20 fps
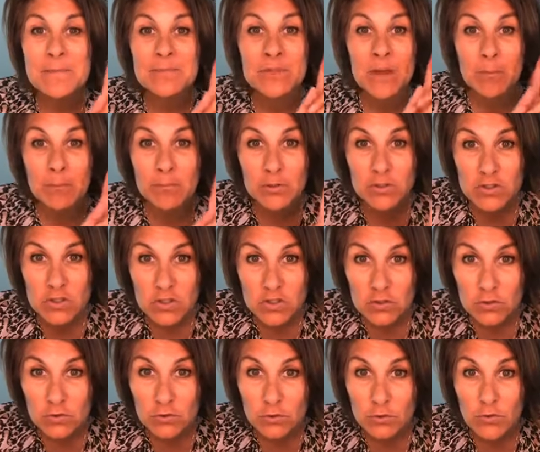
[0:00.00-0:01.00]
Number
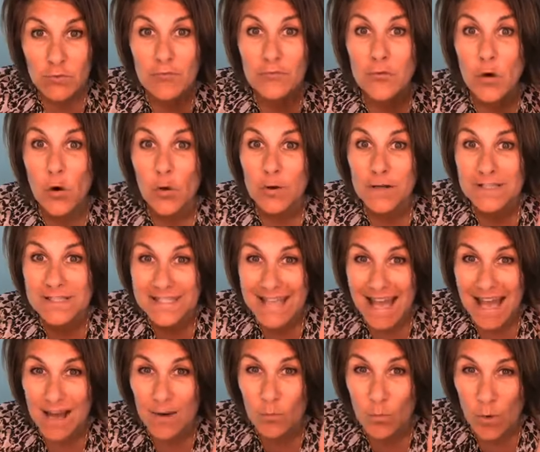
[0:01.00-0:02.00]
2, focus
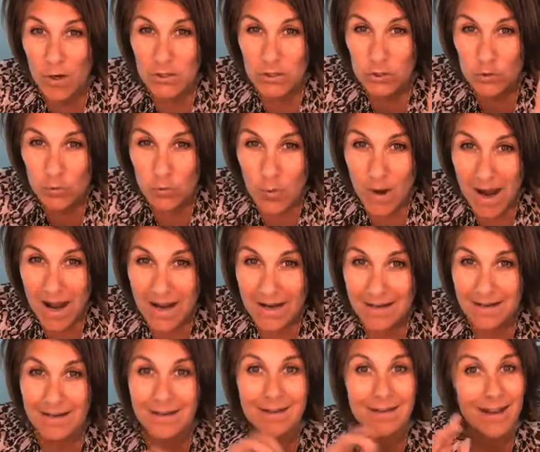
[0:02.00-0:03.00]
on what you
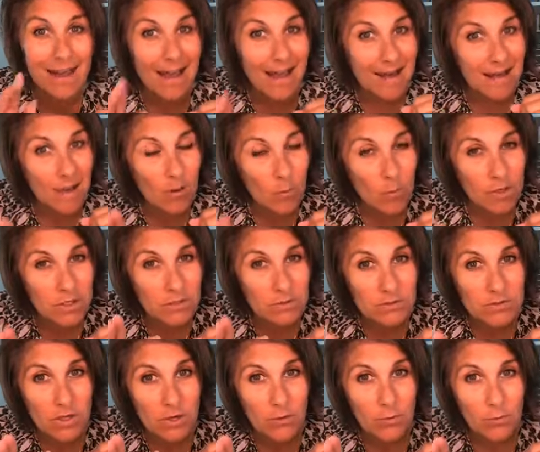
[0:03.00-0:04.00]
want, not on what you
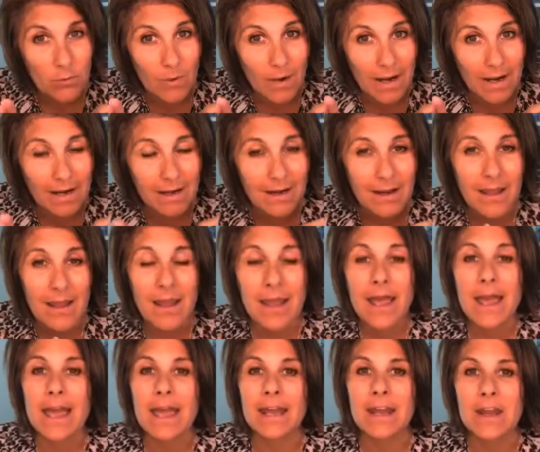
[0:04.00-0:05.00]
don't want.
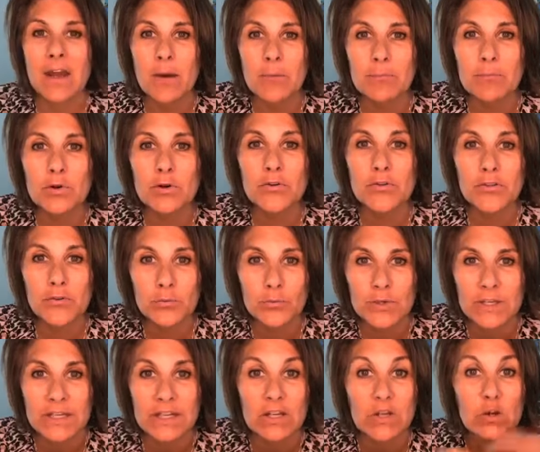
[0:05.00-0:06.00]
And number
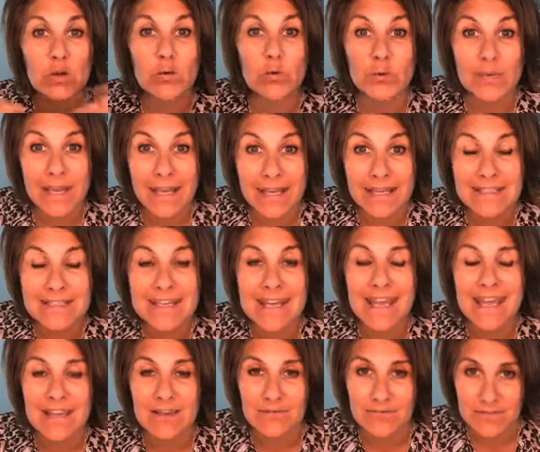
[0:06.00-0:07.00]
3, create
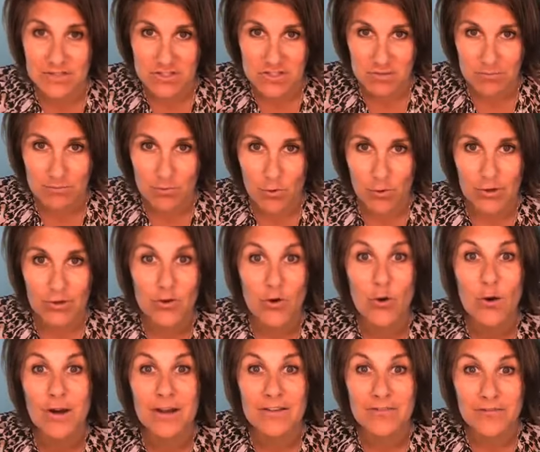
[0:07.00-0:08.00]
a vision board
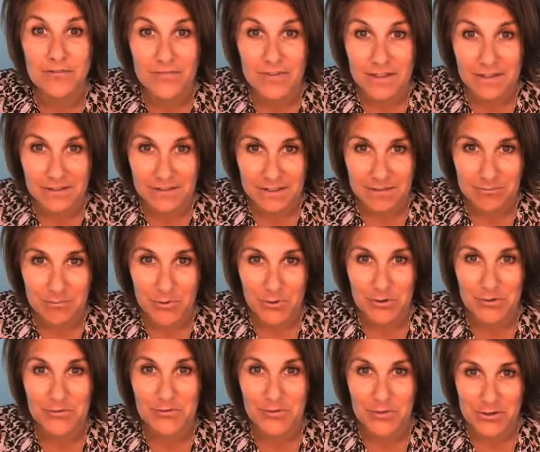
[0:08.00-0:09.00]
or a feeling
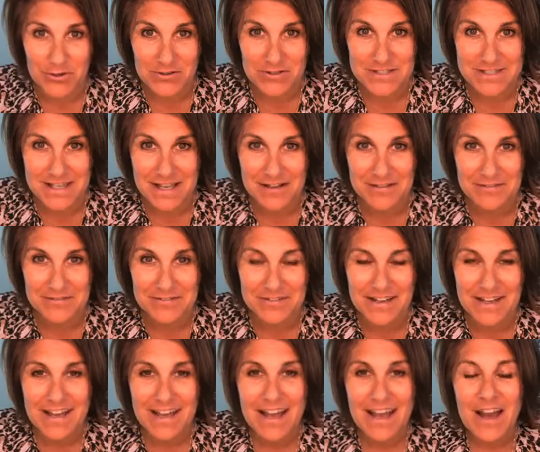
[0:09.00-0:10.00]
board for yourself.
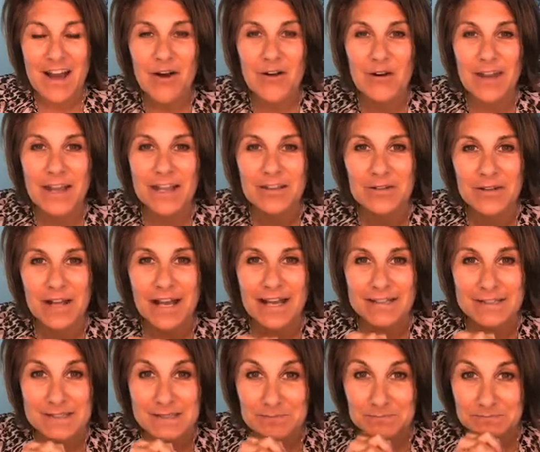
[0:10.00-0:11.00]
Okay, you
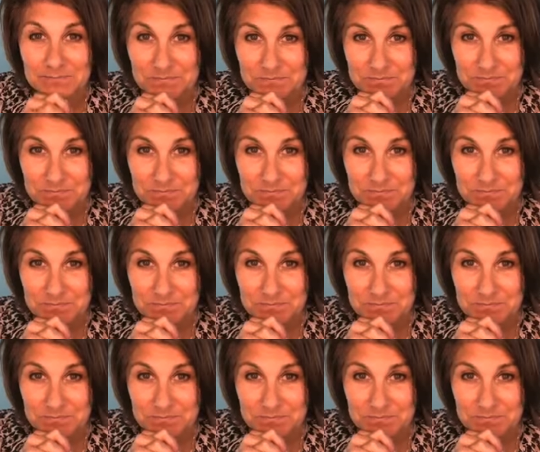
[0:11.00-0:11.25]
guys.